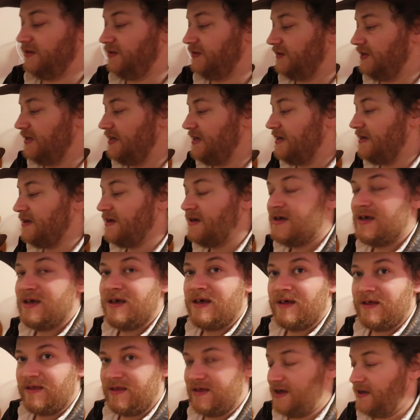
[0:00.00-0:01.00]
can see
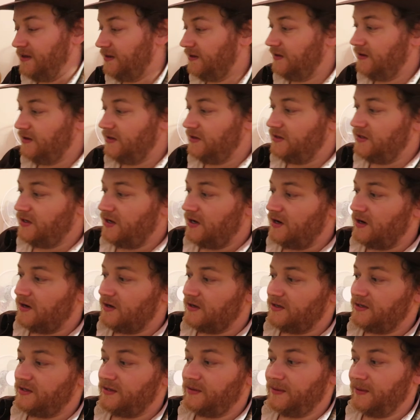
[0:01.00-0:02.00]
that the
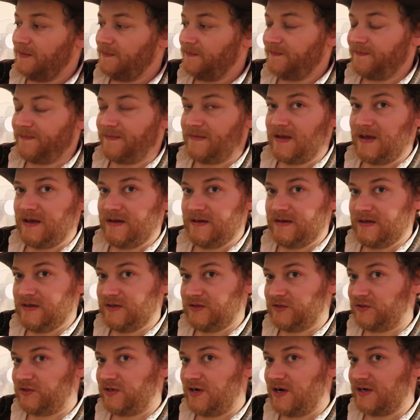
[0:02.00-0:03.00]
dirt in
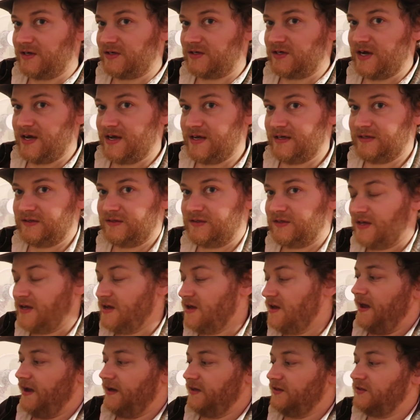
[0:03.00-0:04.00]
this truck chase
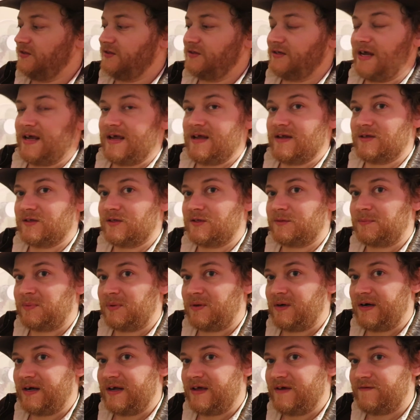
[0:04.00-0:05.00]
extends
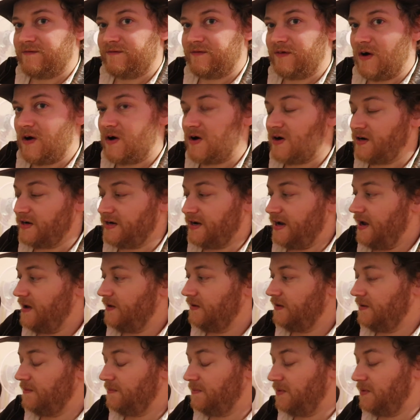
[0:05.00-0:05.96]
pretty far down the